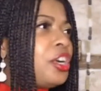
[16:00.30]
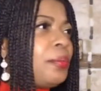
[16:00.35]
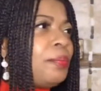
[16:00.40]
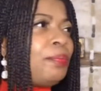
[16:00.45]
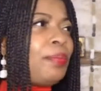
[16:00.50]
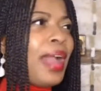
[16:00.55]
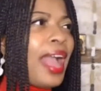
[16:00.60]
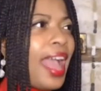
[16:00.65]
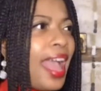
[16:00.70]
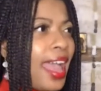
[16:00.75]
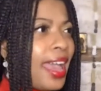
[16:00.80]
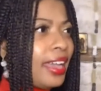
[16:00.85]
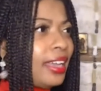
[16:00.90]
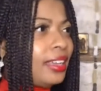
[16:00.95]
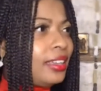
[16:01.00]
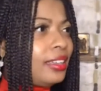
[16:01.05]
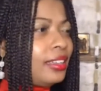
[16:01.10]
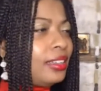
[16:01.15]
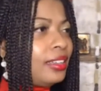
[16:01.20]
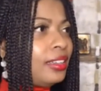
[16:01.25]
your back.
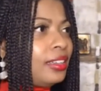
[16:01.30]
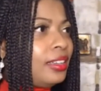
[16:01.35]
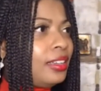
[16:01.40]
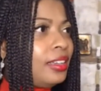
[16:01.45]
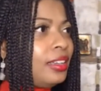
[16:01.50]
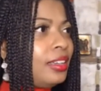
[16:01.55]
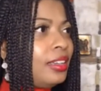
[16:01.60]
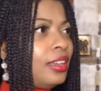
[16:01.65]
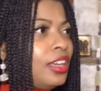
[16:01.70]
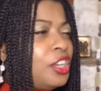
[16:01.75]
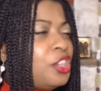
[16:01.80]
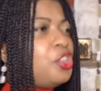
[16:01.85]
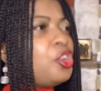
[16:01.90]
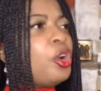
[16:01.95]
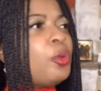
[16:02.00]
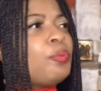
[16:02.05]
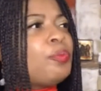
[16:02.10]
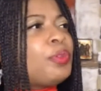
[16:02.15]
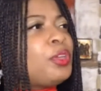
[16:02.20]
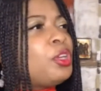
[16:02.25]

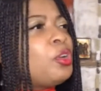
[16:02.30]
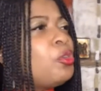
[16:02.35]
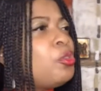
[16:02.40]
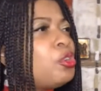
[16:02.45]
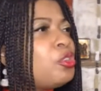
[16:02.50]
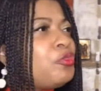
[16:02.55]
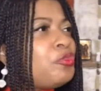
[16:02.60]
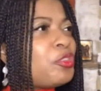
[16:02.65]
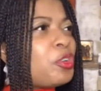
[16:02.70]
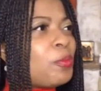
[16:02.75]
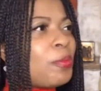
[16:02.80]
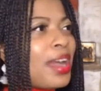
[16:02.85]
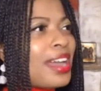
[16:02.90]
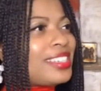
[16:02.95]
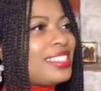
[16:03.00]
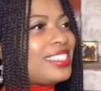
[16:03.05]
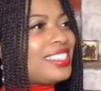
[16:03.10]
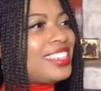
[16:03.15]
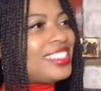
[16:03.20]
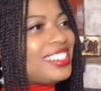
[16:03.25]
You're beautiful, my
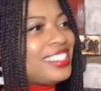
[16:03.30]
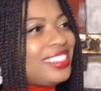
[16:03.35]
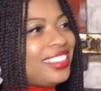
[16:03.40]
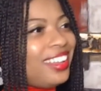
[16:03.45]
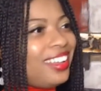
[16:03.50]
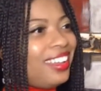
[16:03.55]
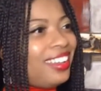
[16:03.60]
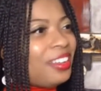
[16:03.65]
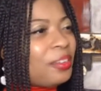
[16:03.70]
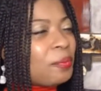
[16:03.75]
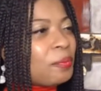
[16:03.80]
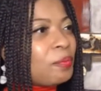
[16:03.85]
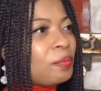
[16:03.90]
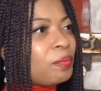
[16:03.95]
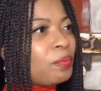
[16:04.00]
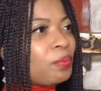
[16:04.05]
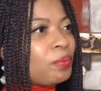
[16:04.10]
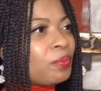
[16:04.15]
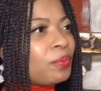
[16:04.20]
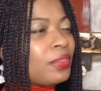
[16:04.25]
sister.
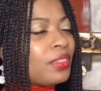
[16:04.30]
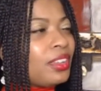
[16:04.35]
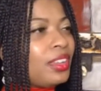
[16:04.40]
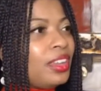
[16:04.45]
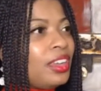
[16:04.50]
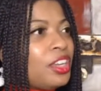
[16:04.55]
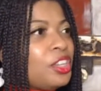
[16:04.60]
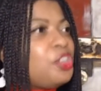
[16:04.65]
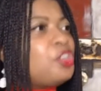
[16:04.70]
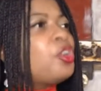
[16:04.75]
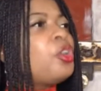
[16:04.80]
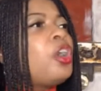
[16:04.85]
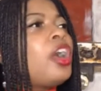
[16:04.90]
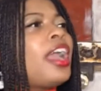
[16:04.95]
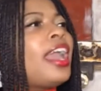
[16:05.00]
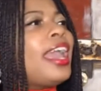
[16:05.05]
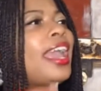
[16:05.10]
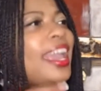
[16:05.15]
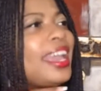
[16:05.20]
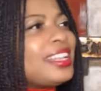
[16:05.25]

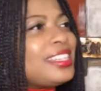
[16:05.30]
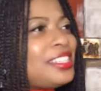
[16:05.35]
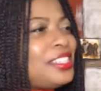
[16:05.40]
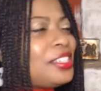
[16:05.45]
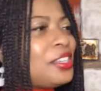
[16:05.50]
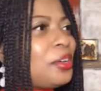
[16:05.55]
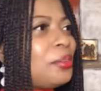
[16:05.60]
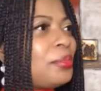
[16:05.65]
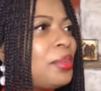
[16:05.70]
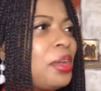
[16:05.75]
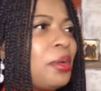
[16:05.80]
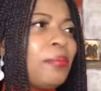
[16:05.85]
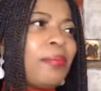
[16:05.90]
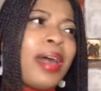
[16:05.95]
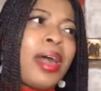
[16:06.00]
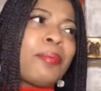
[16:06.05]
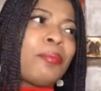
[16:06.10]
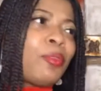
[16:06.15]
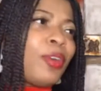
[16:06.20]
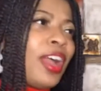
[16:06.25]
You're handsome,
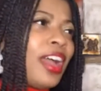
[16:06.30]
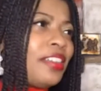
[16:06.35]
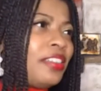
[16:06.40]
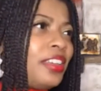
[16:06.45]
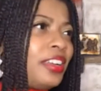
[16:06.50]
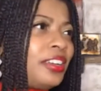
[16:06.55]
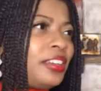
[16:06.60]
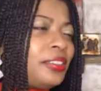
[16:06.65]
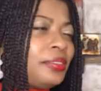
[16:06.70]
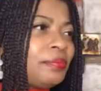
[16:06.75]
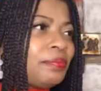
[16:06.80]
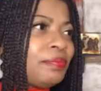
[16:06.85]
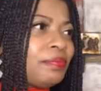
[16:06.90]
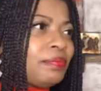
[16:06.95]
my brother.